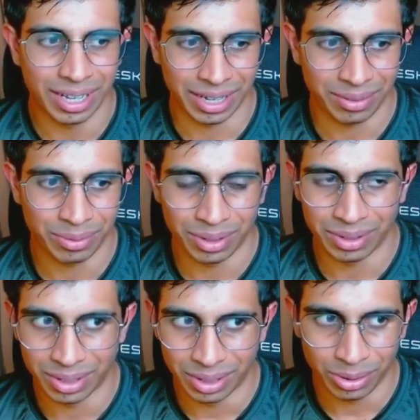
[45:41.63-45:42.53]
like
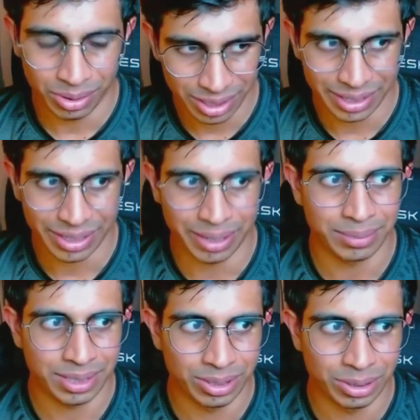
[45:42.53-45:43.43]
the local
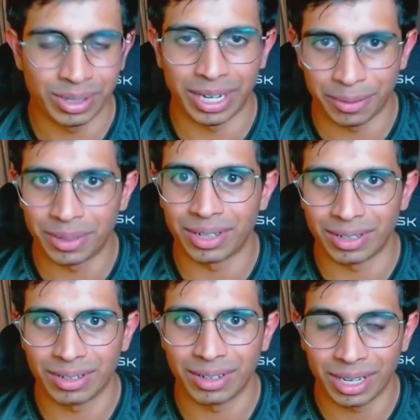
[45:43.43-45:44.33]
LMs do
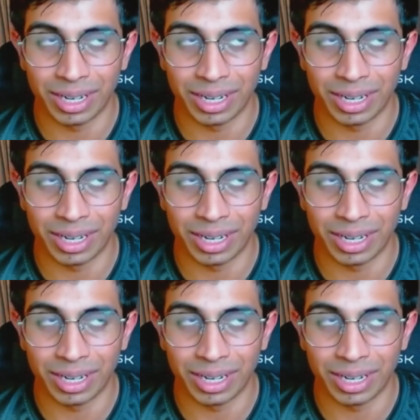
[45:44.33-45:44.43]
enable,